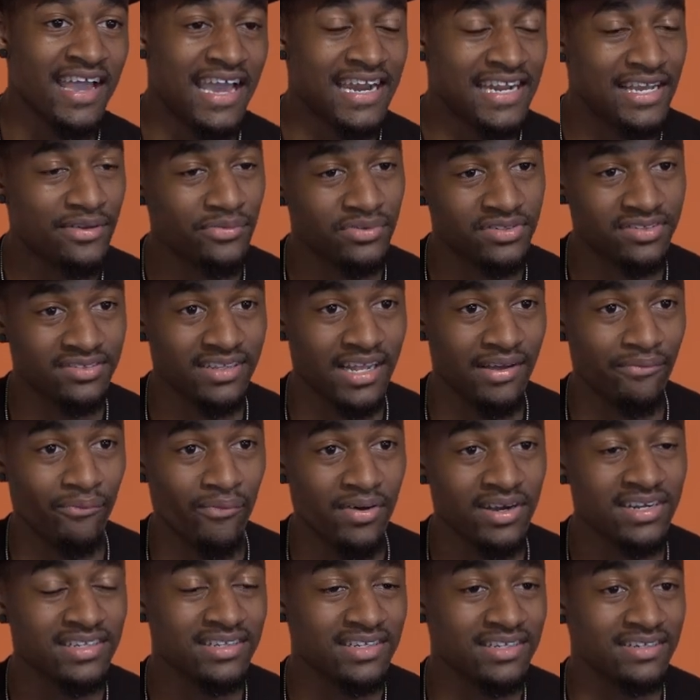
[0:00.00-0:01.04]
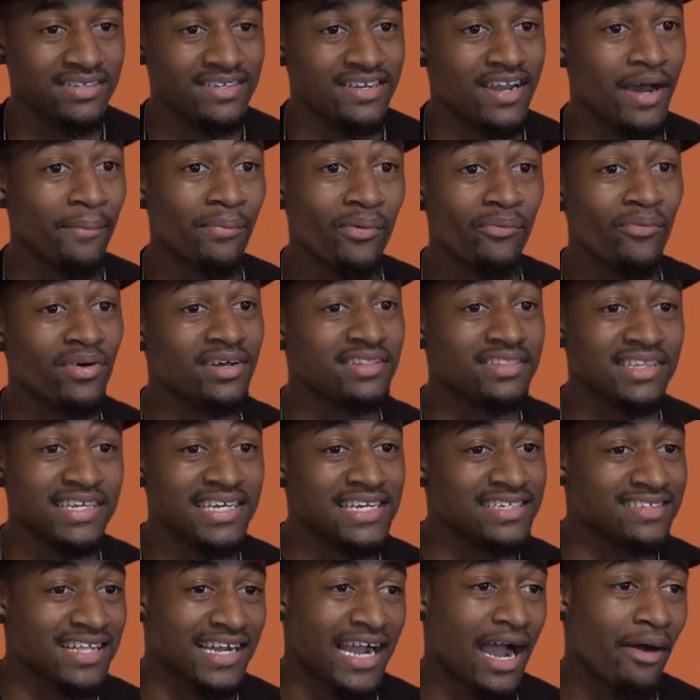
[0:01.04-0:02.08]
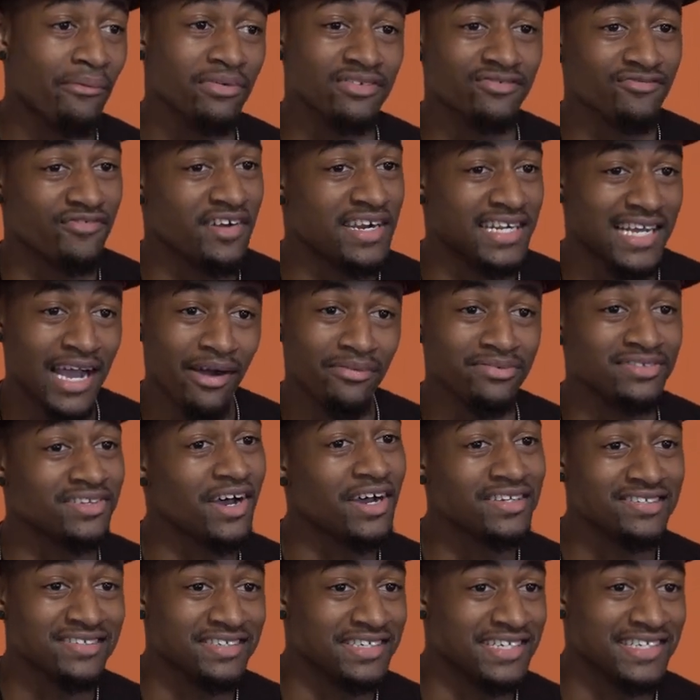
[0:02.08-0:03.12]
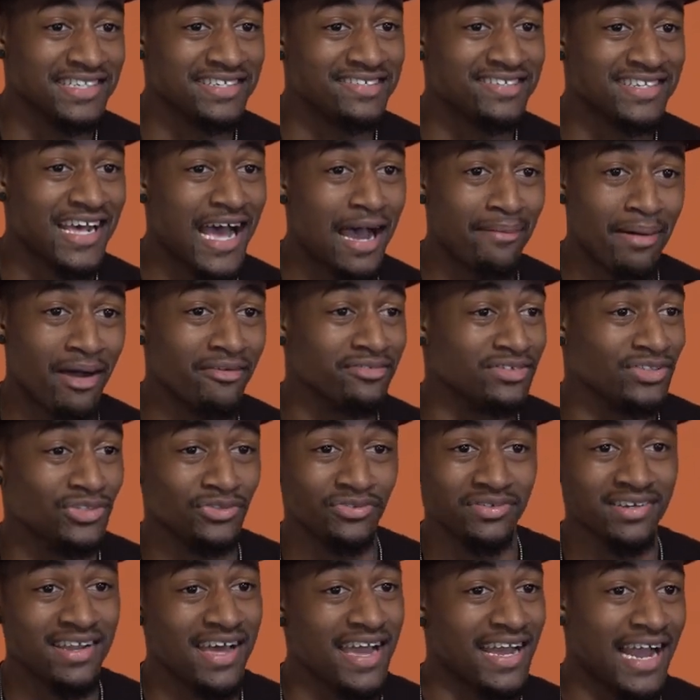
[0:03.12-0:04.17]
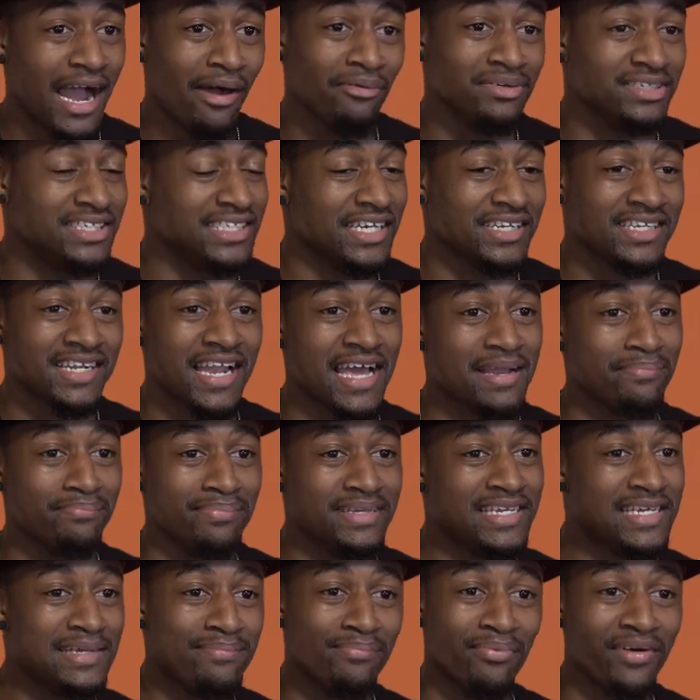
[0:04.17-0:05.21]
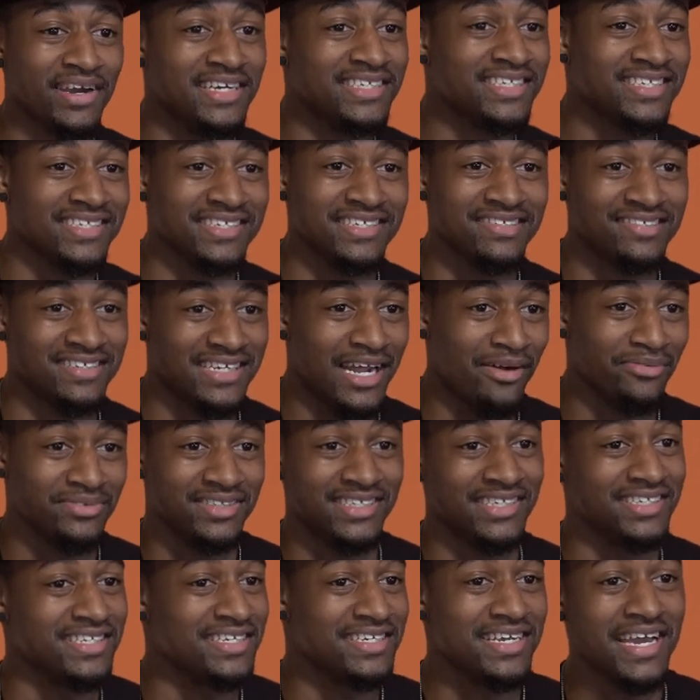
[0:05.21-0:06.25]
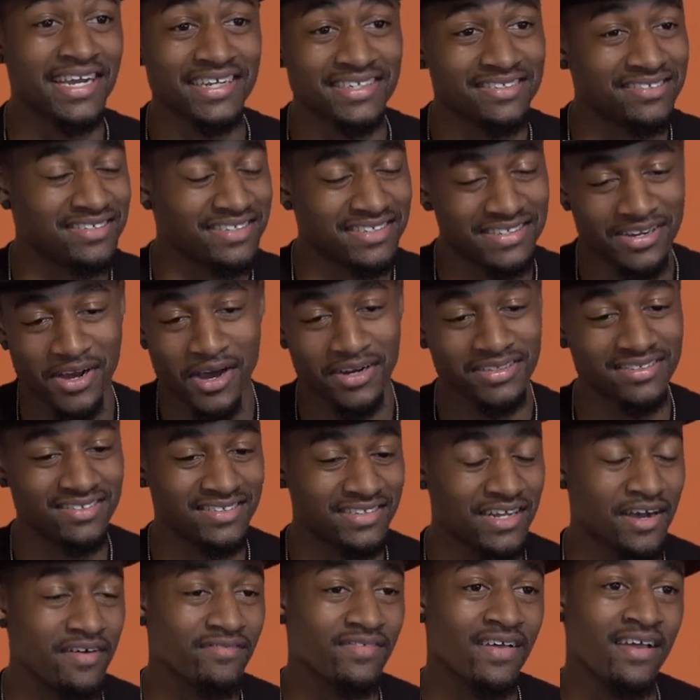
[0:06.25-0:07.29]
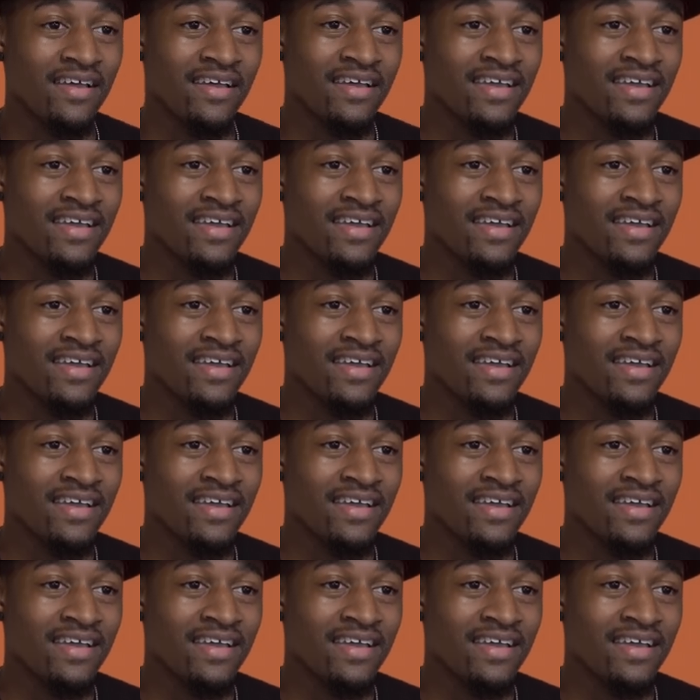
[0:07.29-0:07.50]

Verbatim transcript: And he was one of the number one things. Like I was ready. I was hustling at the time. I was doing like I was selling like bead bracelets and I was selling necklaces and all this stuff.